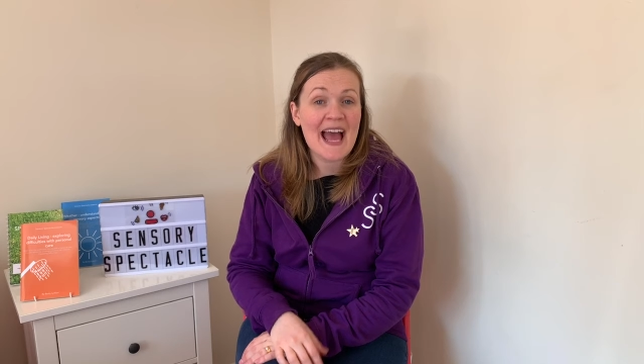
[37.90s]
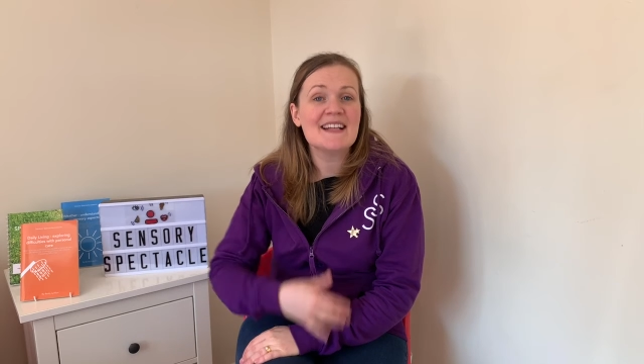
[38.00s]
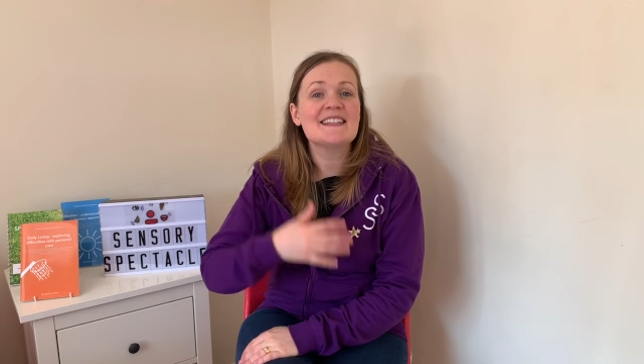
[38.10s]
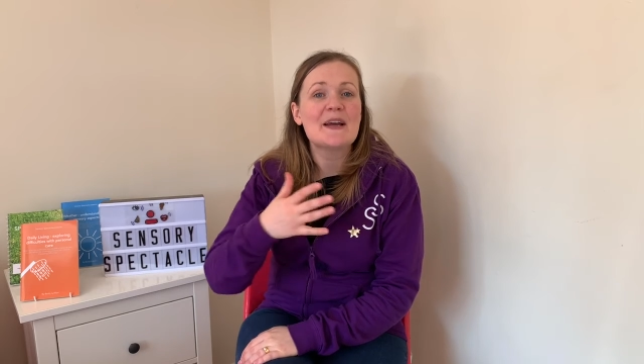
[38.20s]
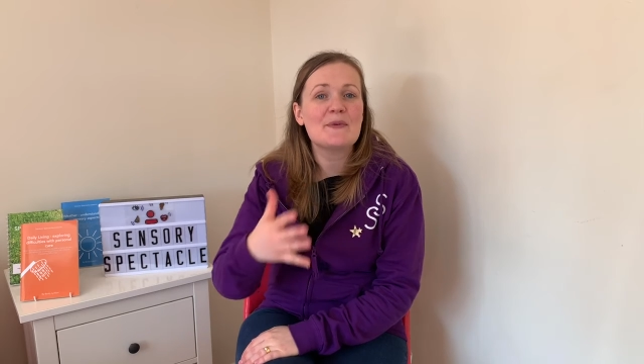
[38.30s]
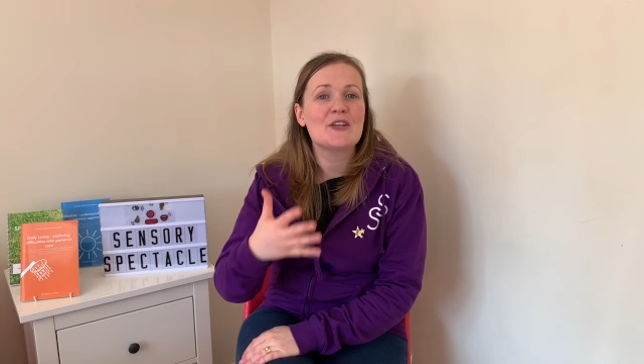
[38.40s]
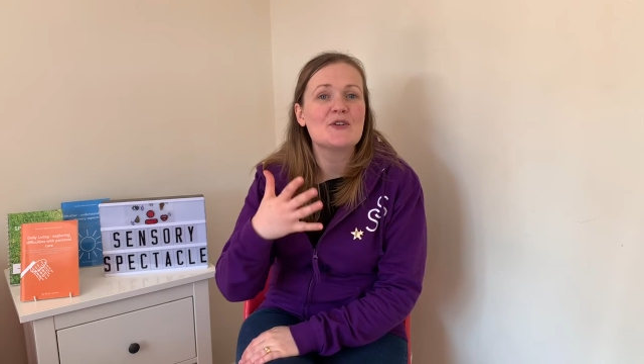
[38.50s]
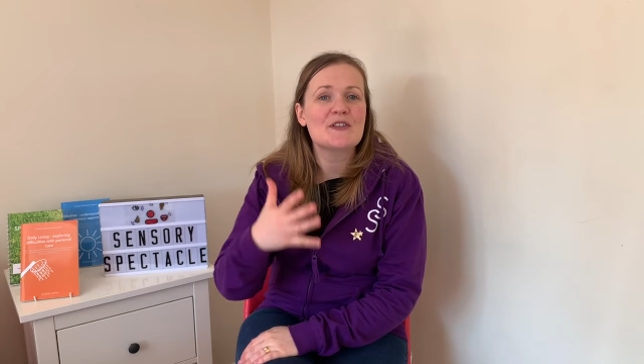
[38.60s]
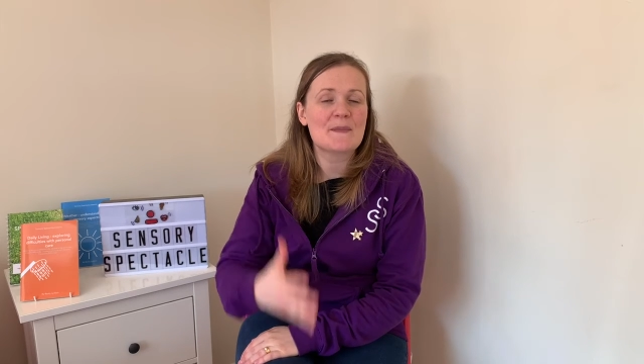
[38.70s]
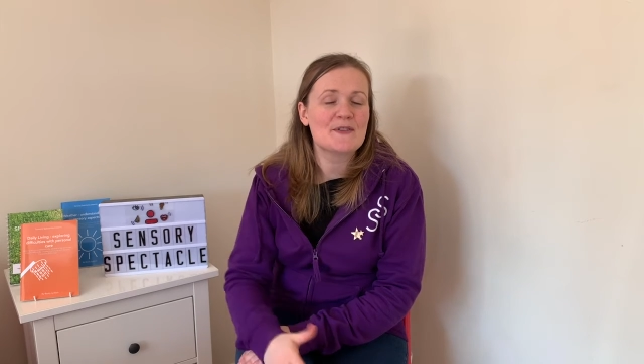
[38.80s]
And share with
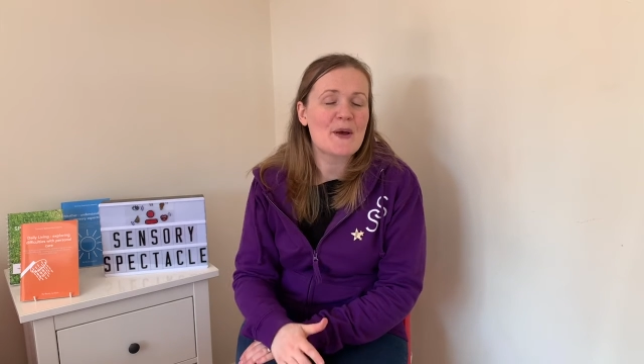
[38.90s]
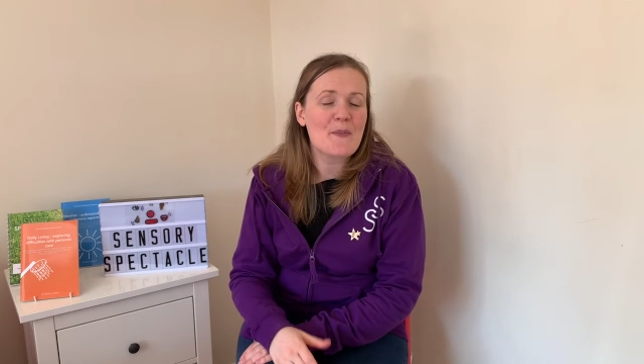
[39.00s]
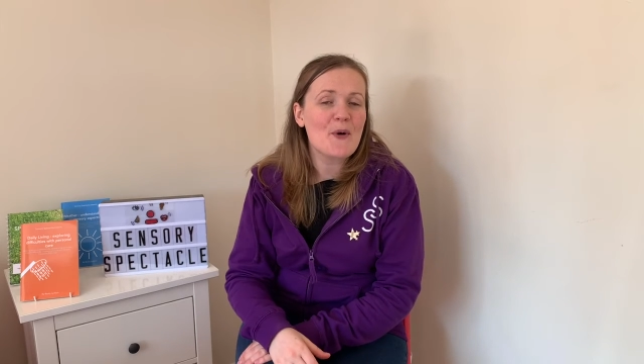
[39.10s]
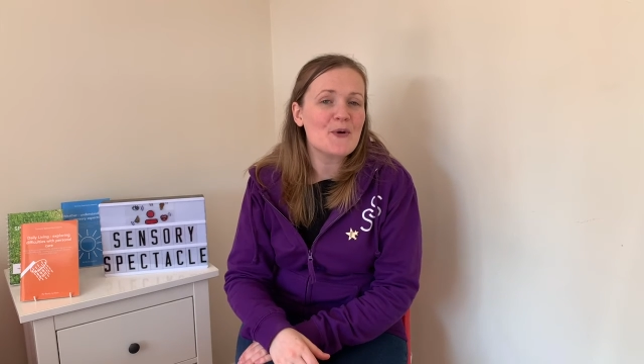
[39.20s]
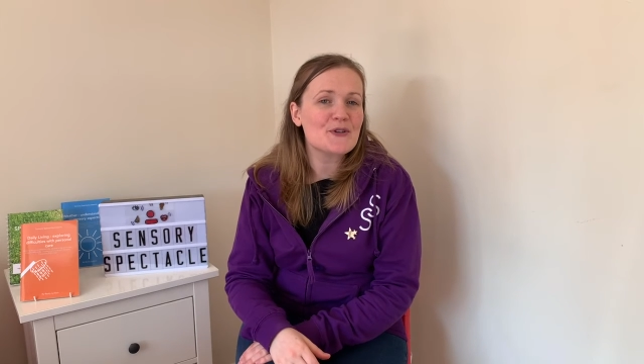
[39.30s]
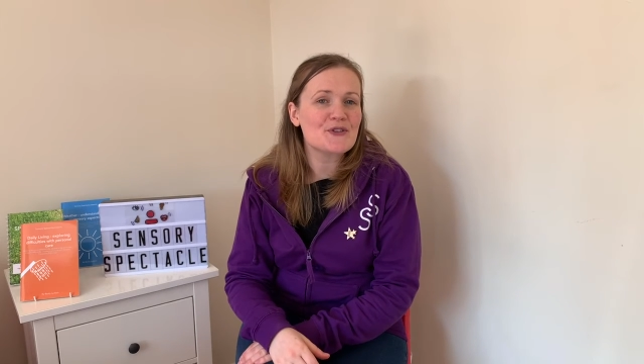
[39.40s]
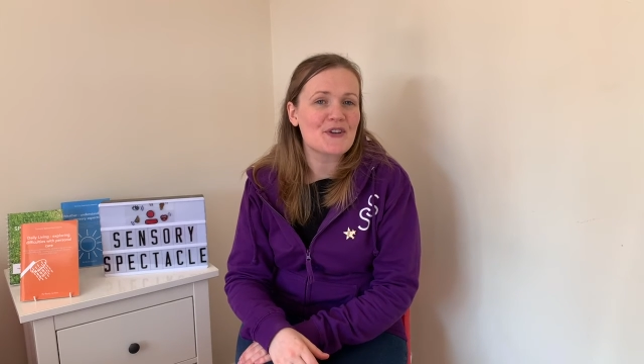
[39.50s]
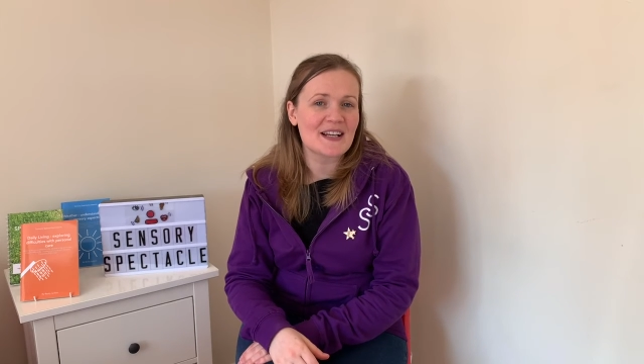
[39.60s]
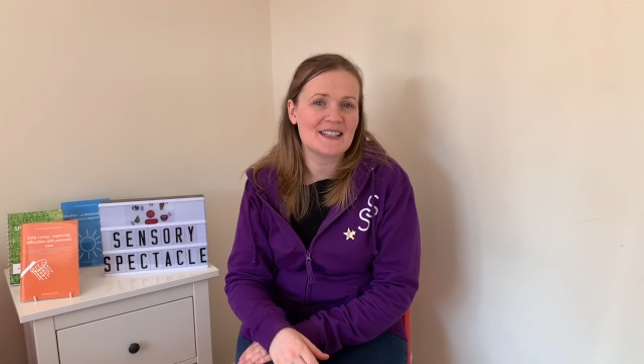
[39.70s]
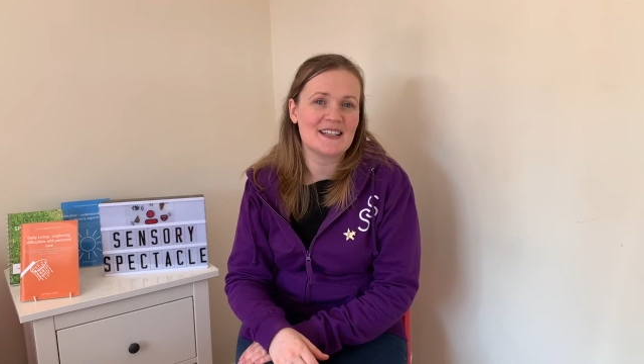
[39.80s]
you some support
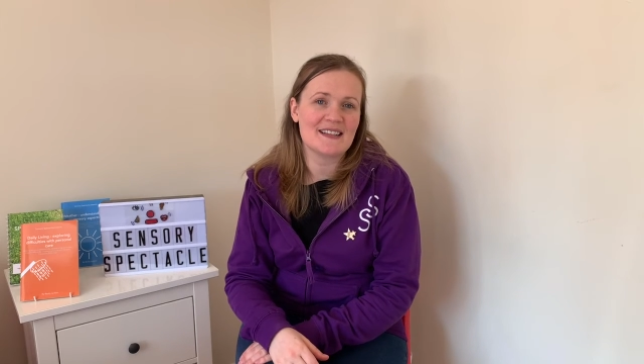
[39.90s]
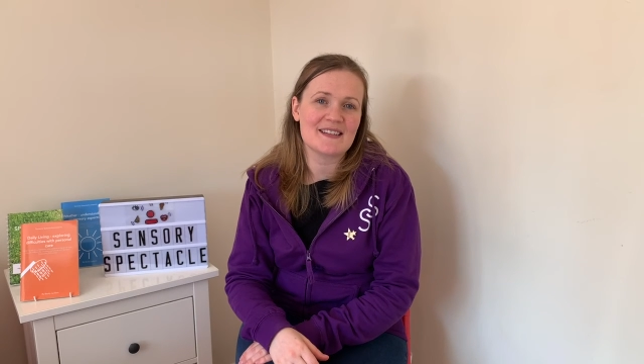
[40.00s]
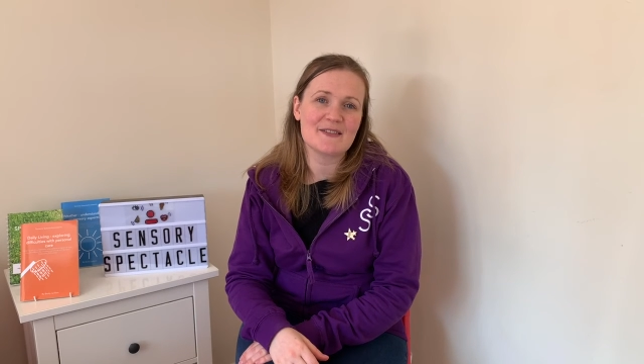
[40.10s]
strategies,